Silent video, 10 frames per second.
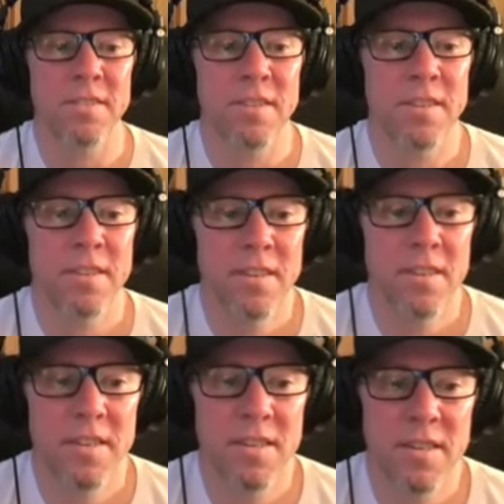
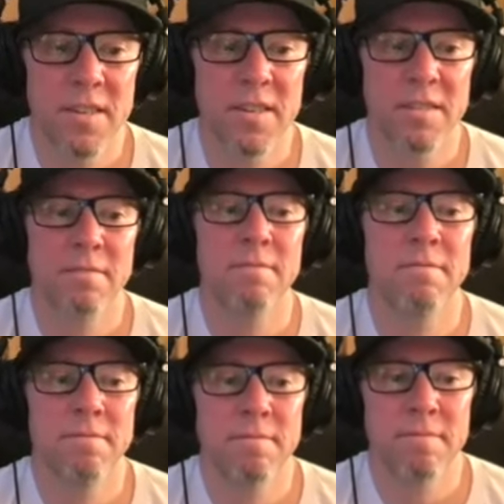
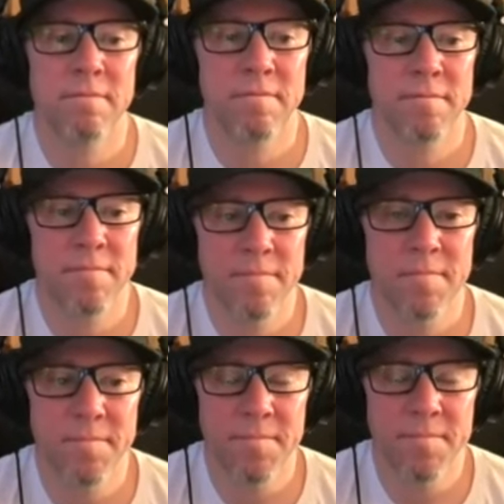
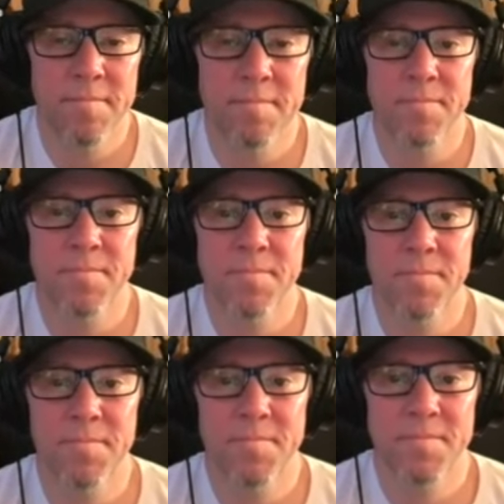
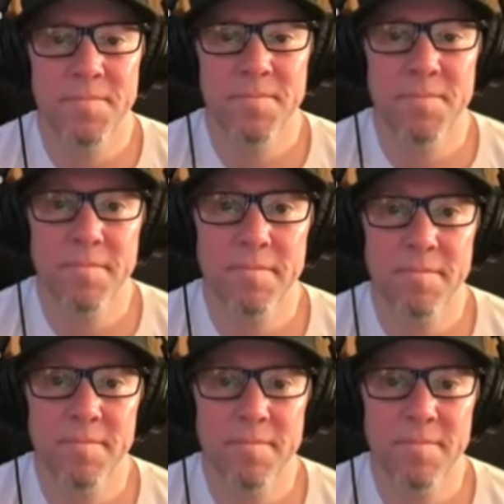
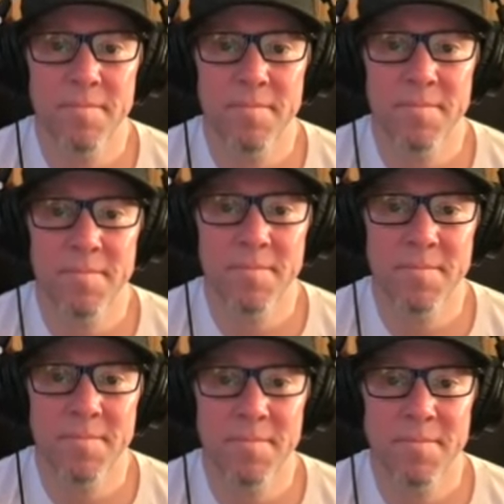
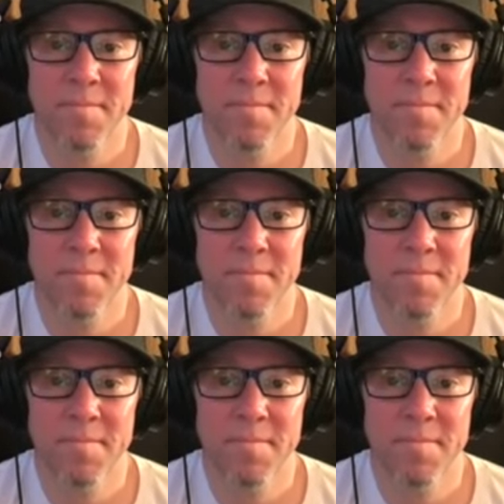This person isn't speaking.